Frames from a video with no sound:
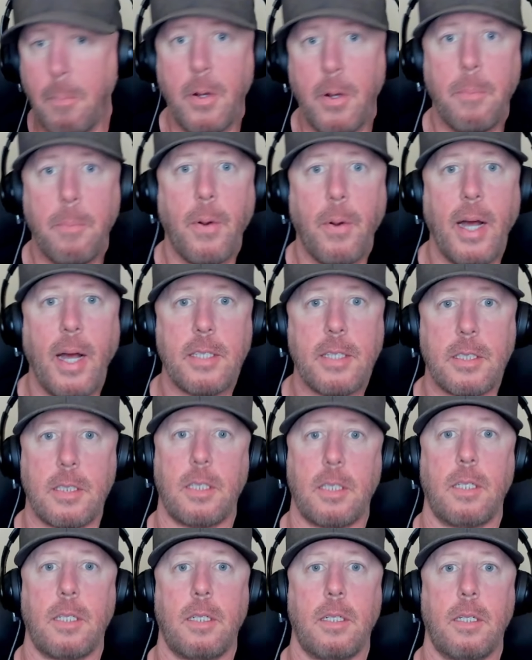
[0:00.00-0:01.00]
pretty pricey,
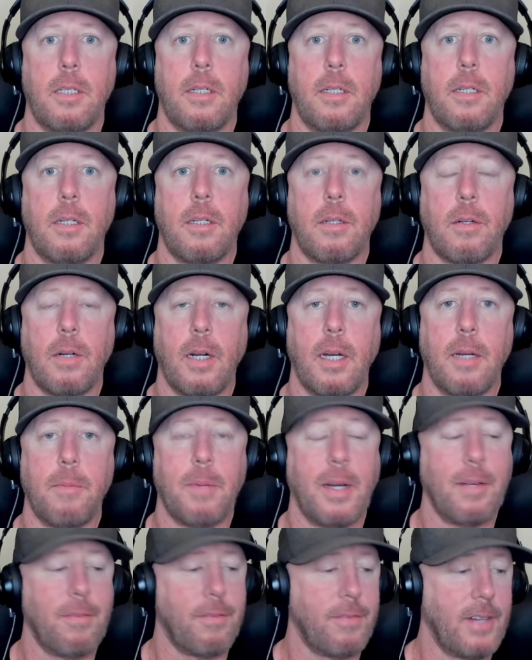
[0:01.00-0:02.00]
right?
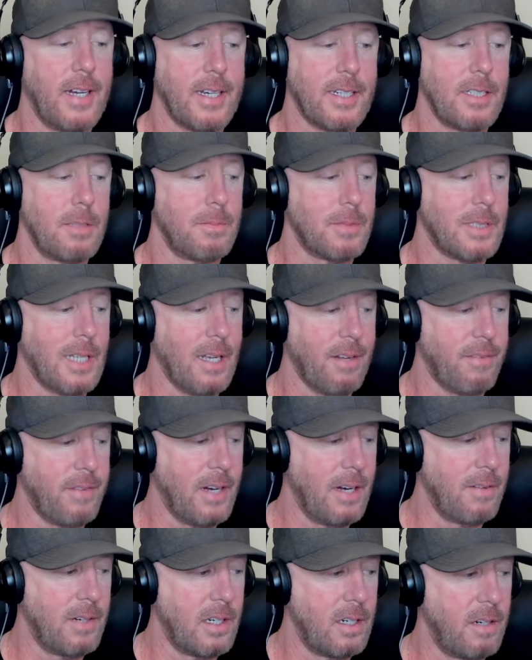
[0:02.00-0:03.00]
My vacuum's like
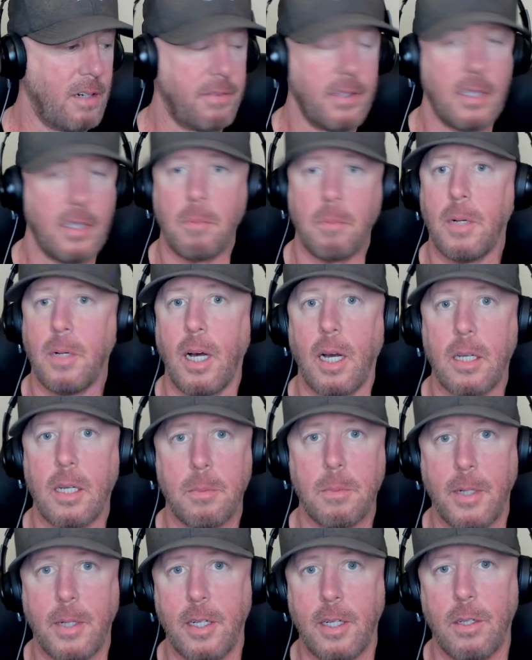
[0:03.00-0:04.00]

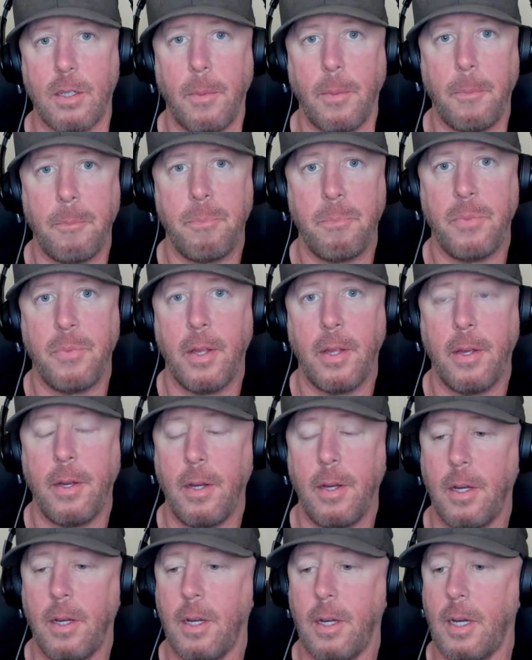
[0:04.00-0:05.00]
$550, brand new.
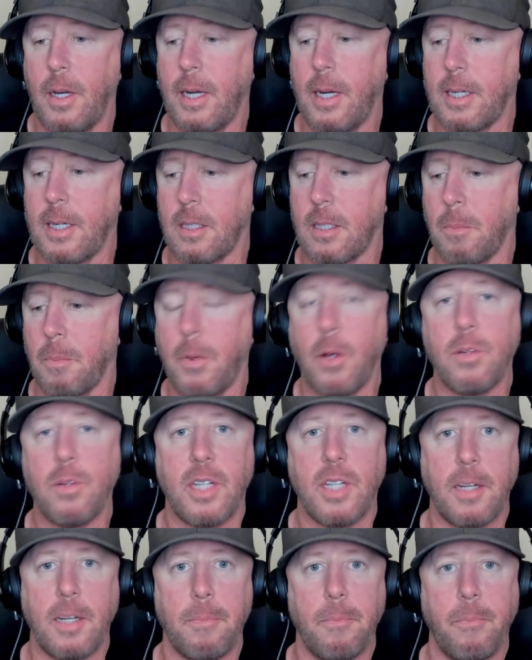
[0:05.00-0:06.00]
I got the
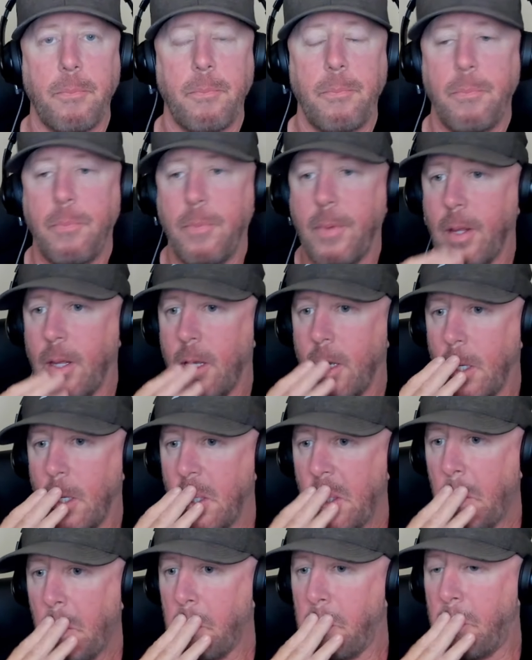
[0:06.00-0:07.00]
Protein.
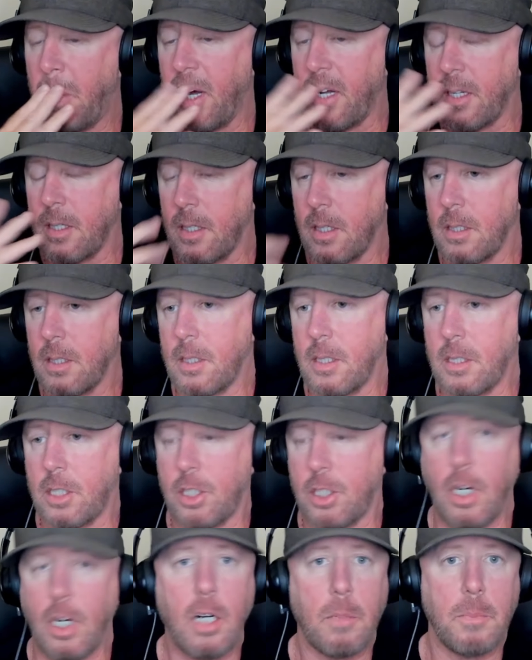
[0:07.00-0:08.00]
But these
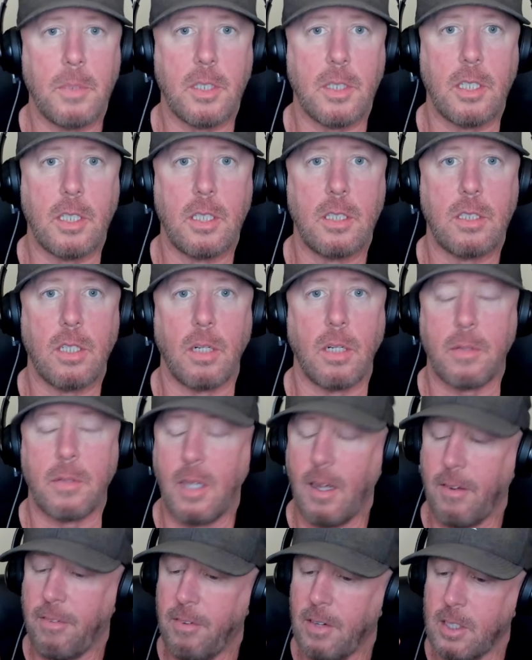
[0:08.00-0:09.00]
shark machines are
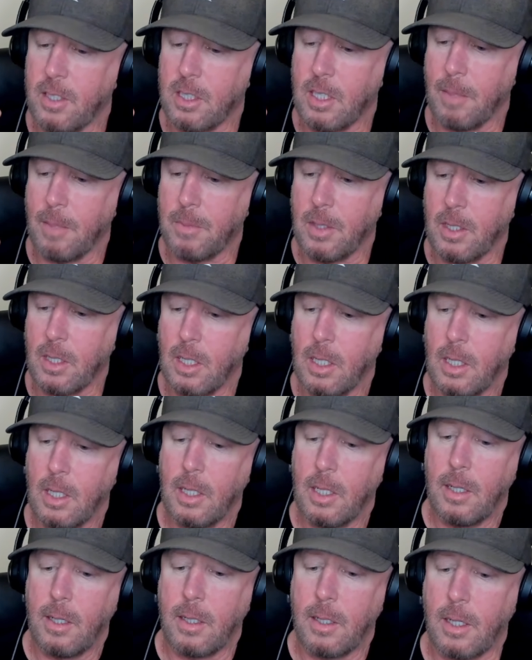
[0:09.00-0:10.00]
definitely something
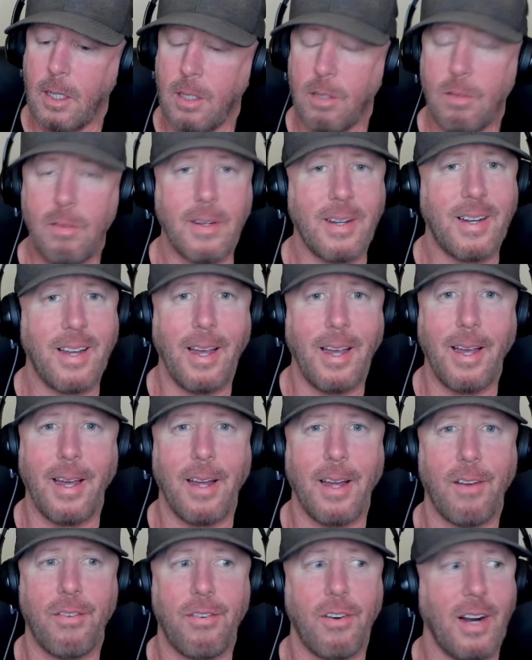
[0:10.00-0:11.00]
that you can
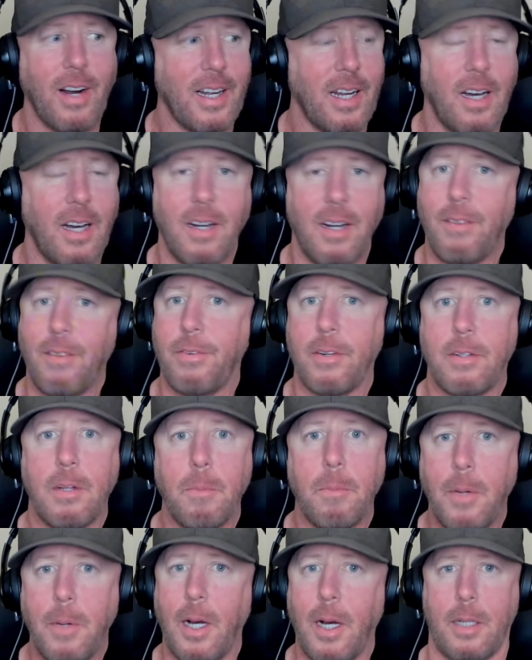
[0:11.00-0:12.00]
get for like
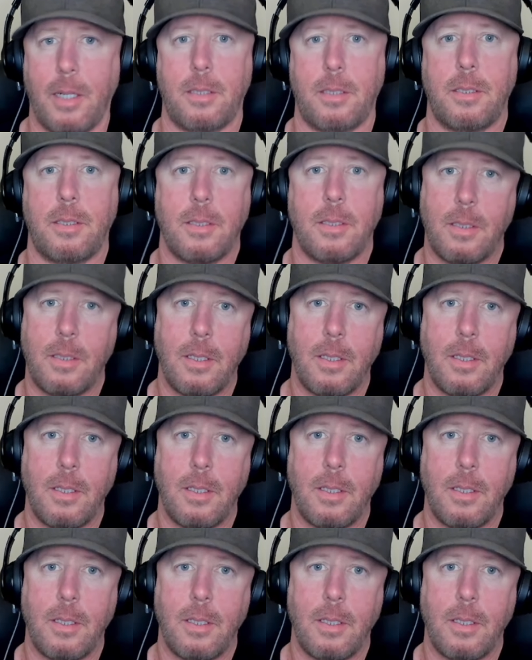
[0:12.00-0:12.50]
$150.